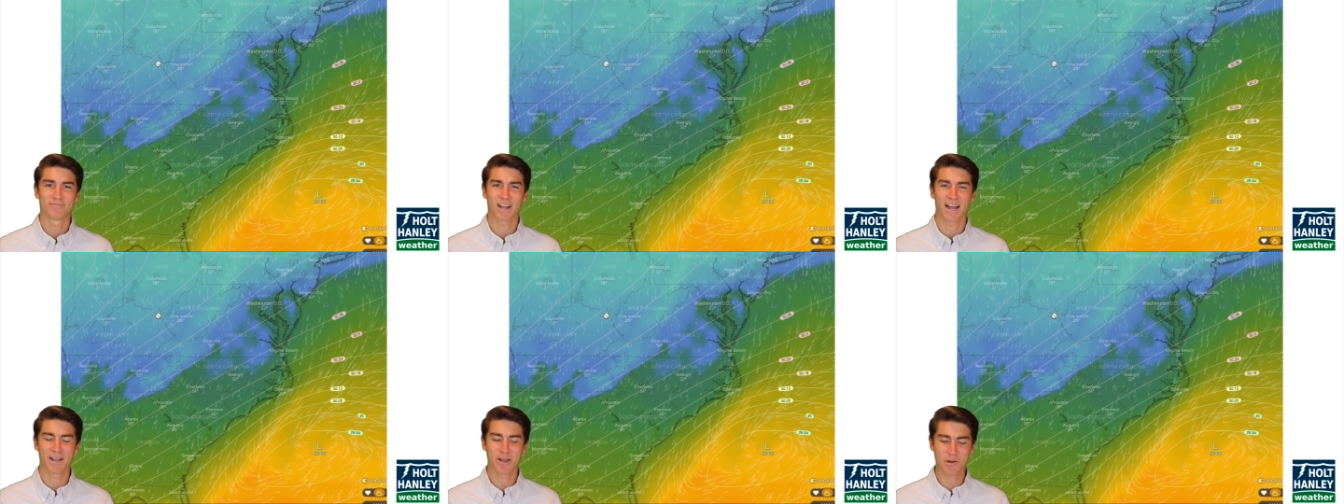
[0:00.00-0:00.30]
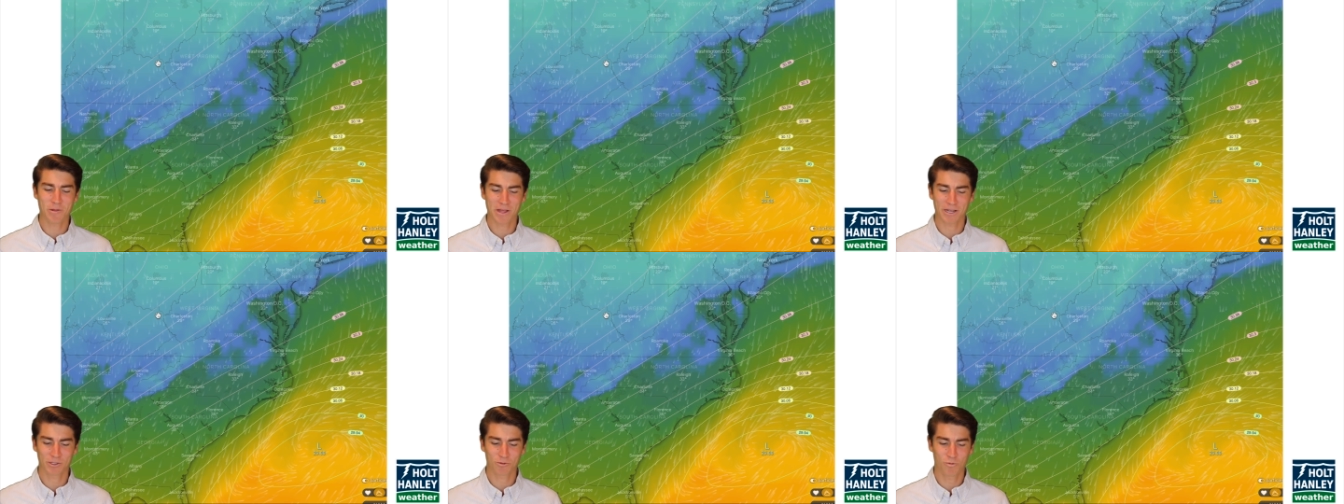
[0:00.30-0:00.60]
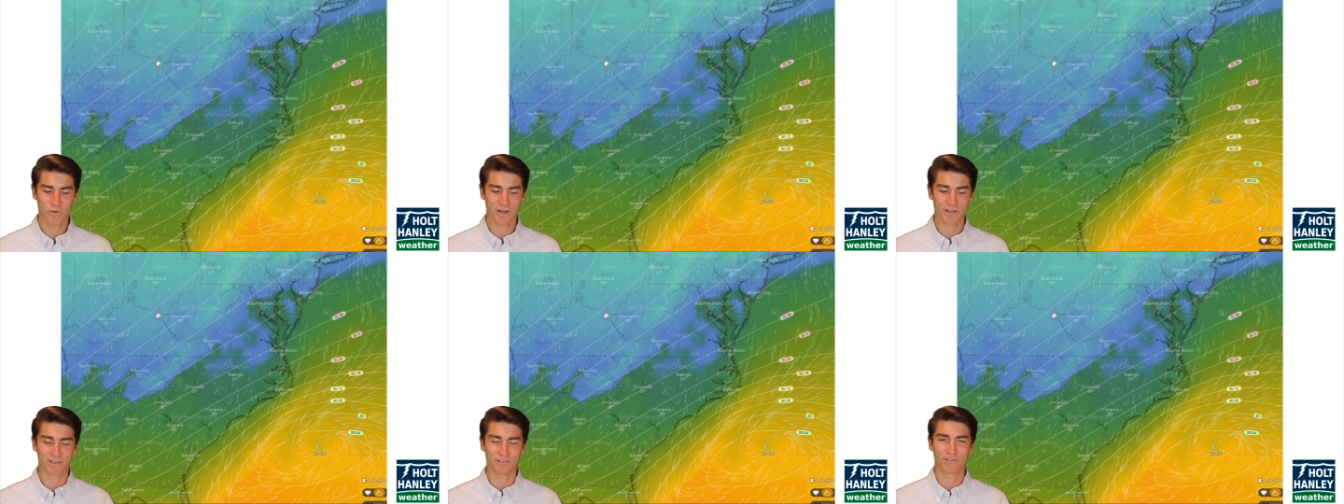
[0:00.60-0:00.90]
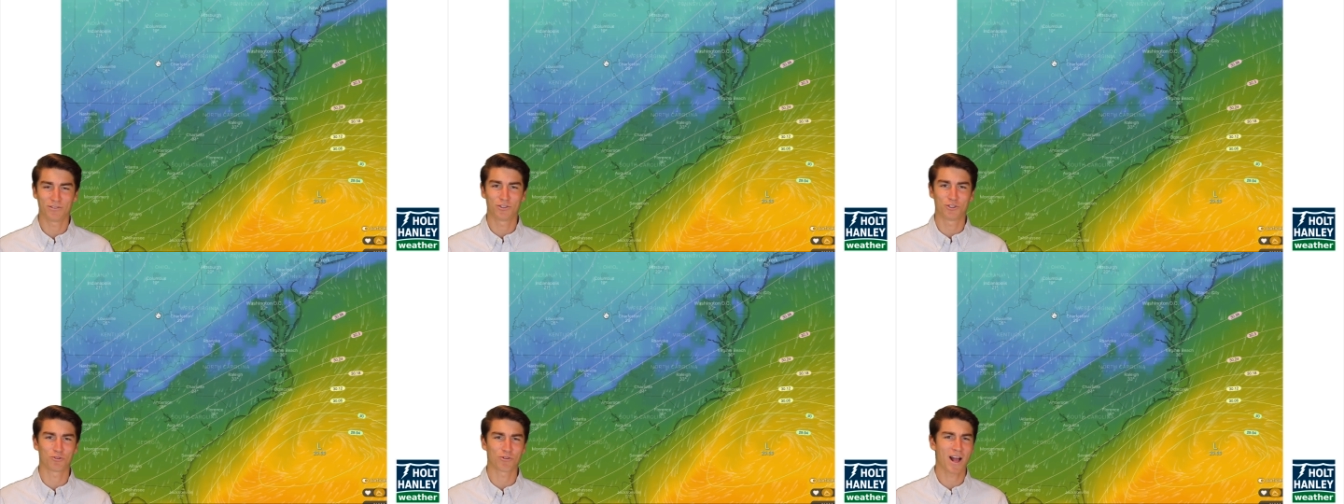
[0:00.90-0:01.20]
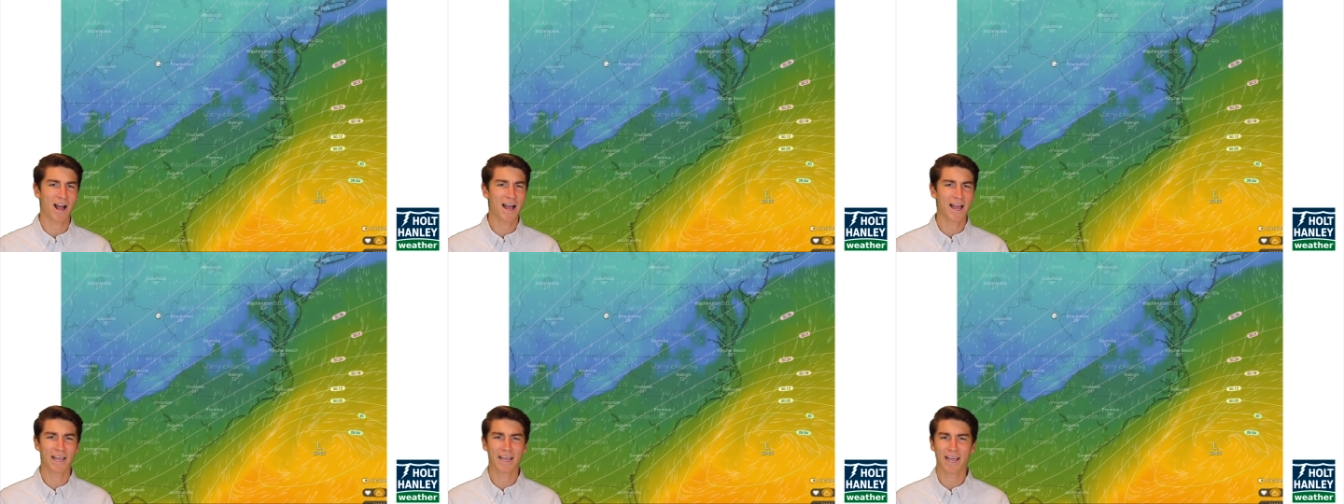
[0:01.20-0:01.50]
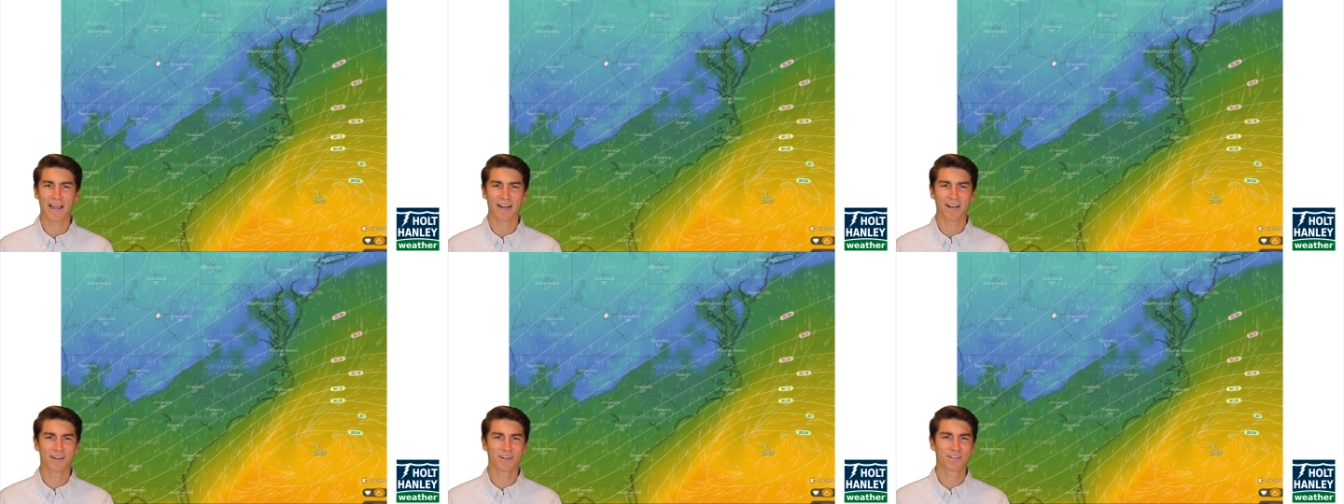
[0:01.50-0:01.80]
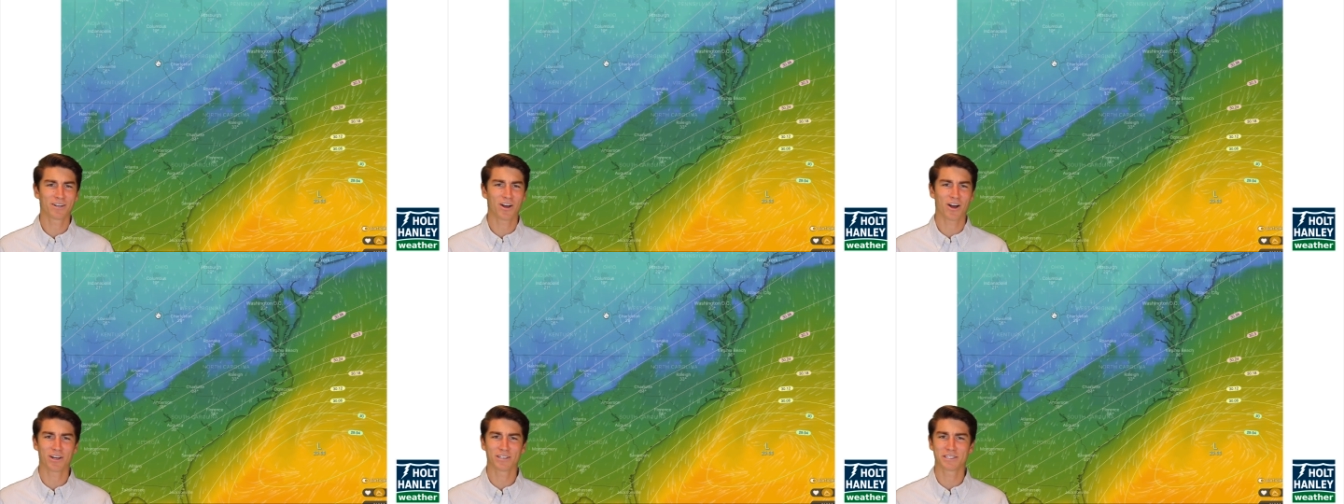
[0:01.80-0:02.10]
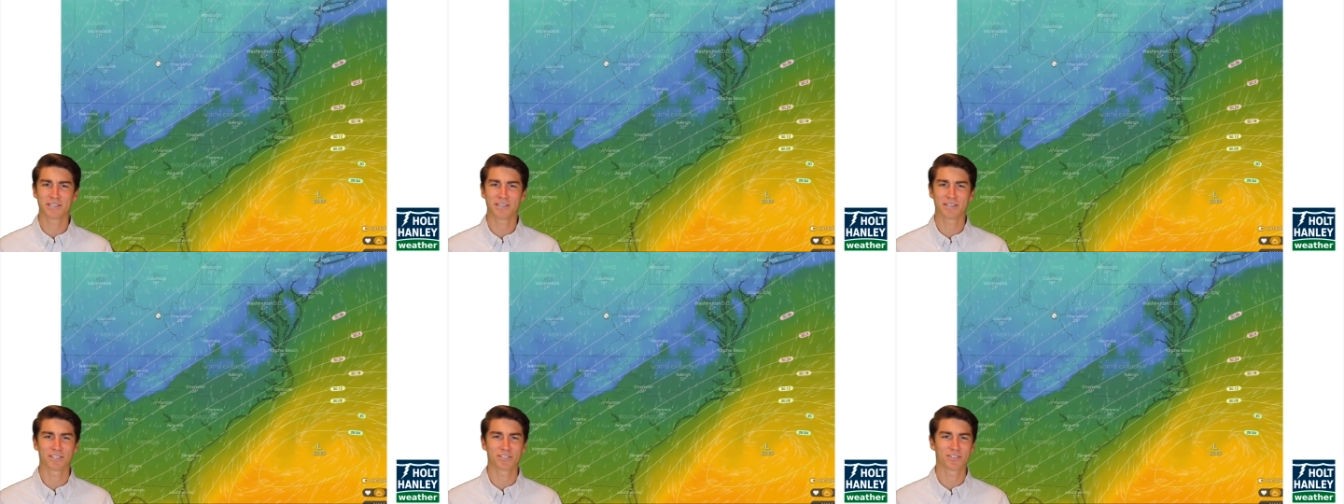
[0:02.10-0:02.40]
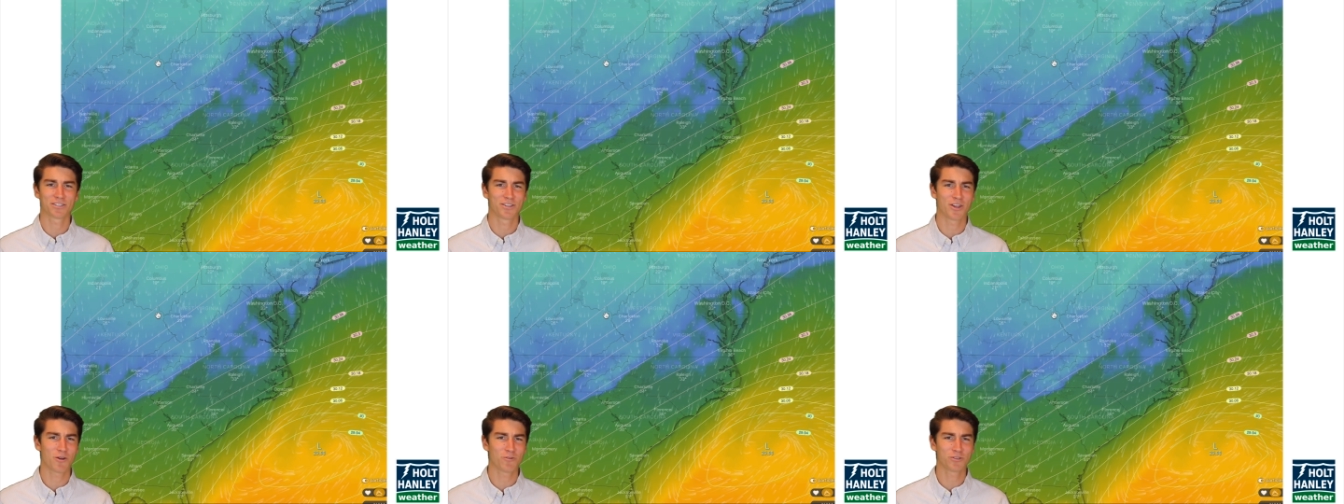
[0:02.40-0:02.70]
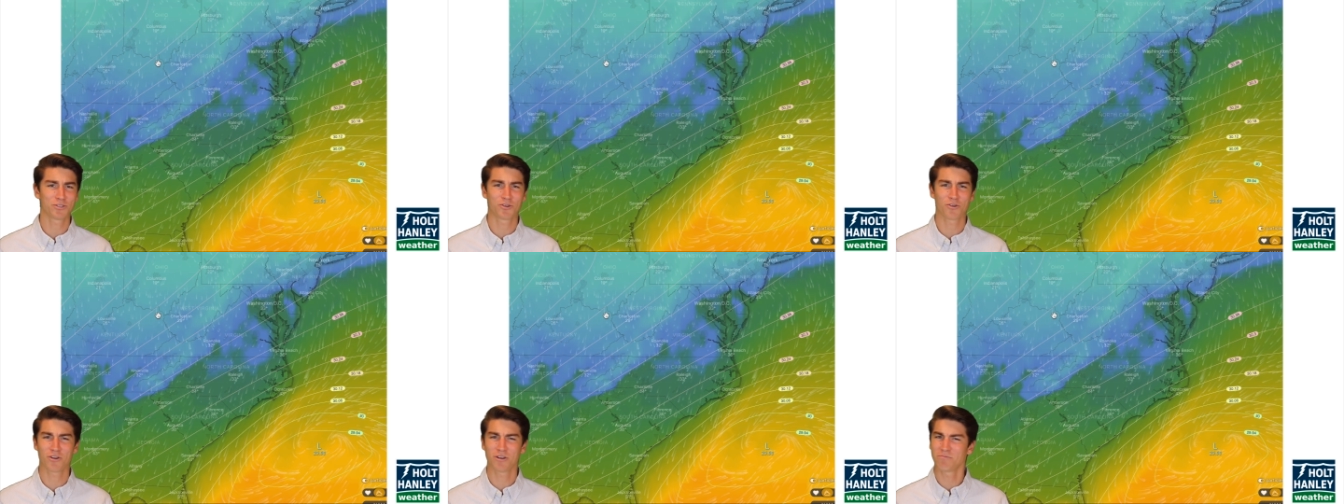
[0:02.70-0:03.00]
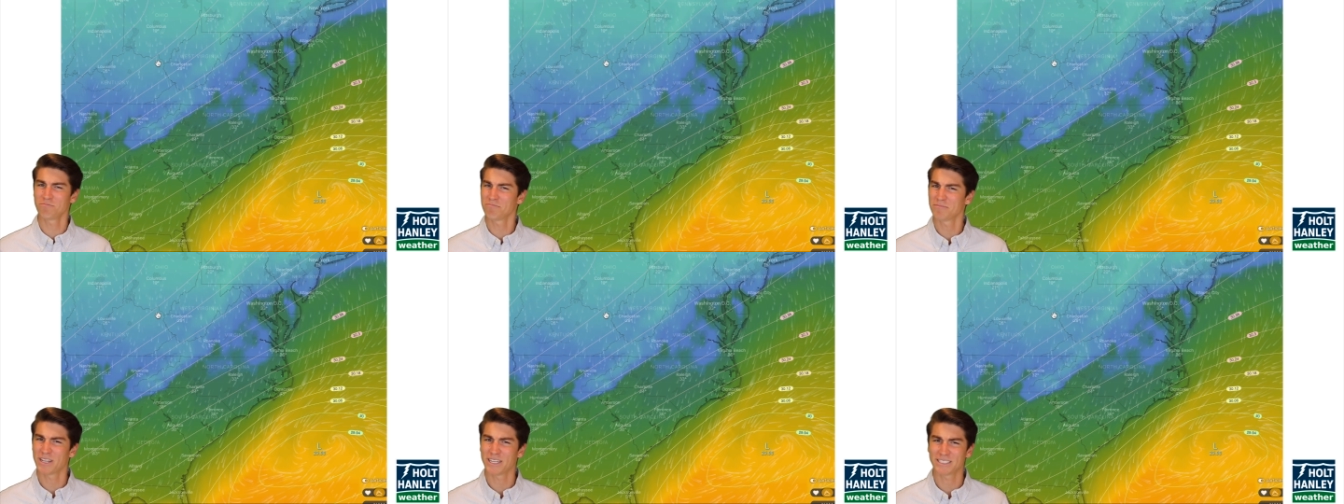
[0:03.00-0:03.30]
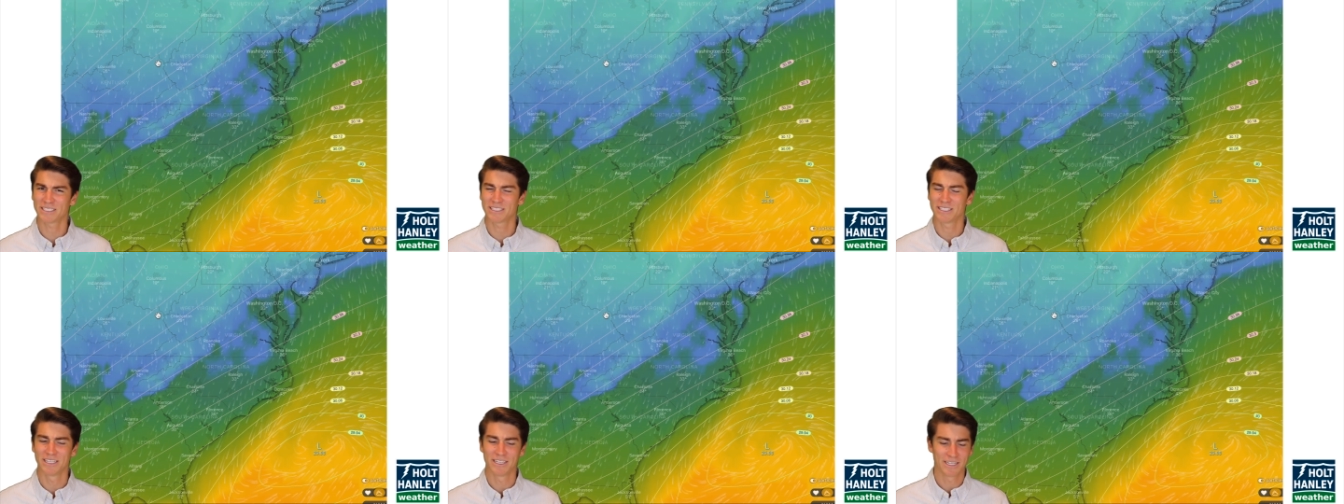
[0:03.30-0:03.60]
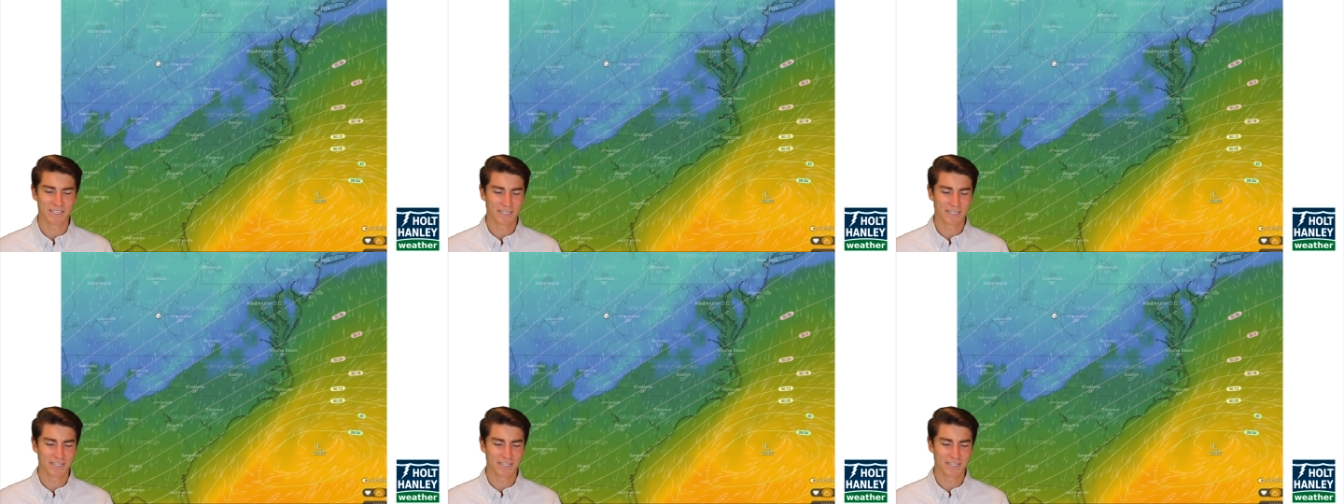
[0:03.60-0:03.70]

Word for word: I know that's weird. Dry air causing a snowstorm?